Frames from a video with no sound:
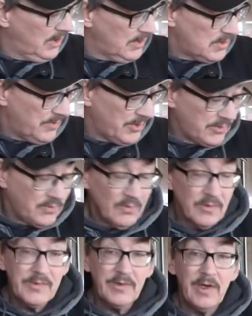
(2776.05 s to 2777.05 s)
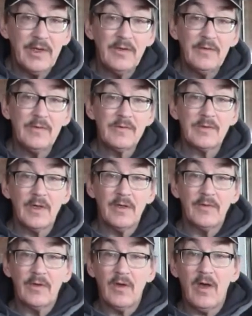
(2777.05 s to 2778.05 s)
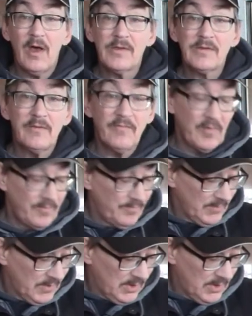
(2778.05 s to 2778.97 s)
Some of the tools that I use, the cost of them.